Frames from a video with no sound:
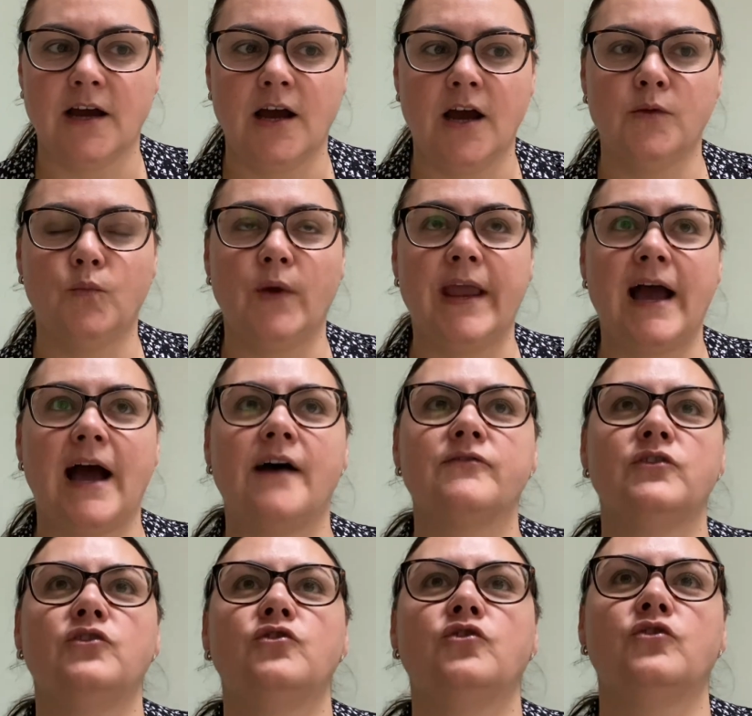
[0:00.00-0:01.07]
and we
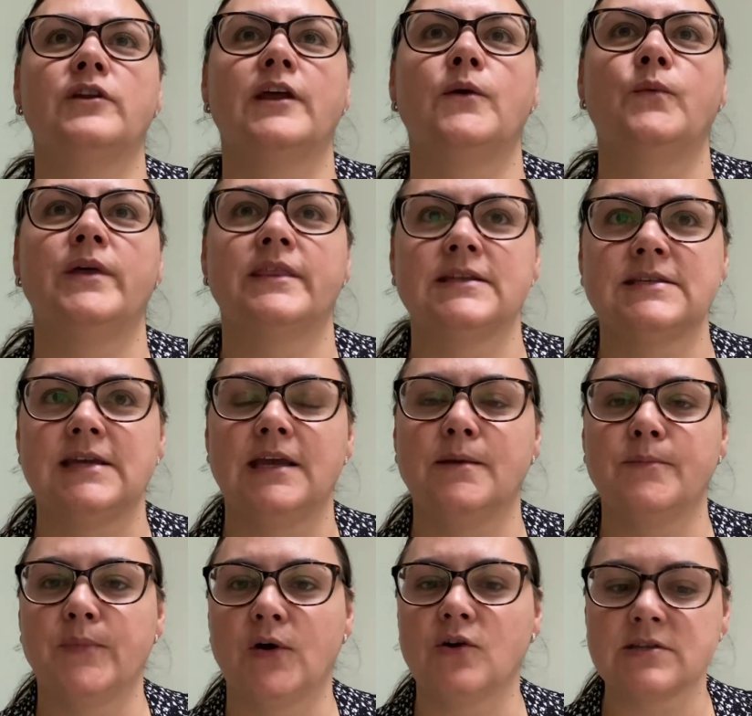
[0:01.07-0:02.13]
haven't done it with the tick
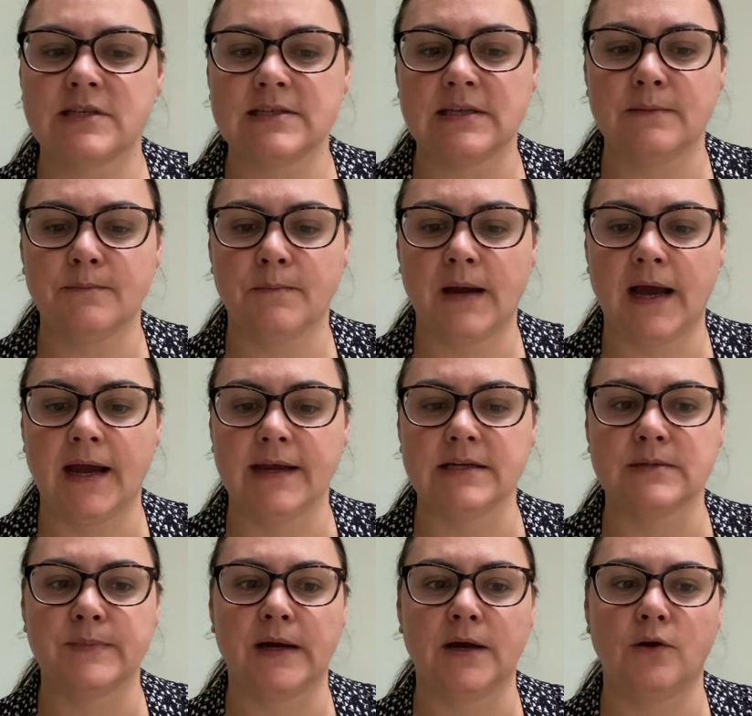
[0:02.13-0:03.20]
boxes in mind
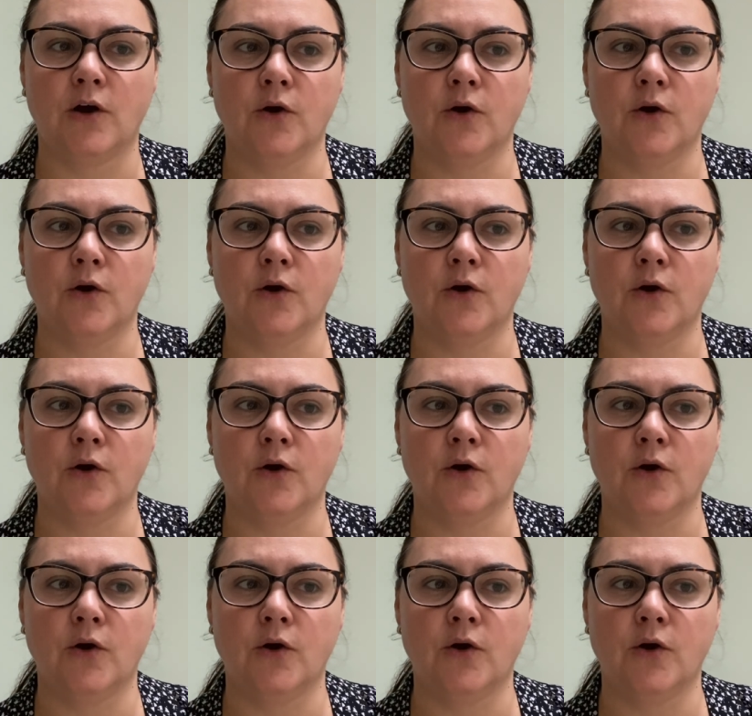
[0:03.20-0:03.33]
about,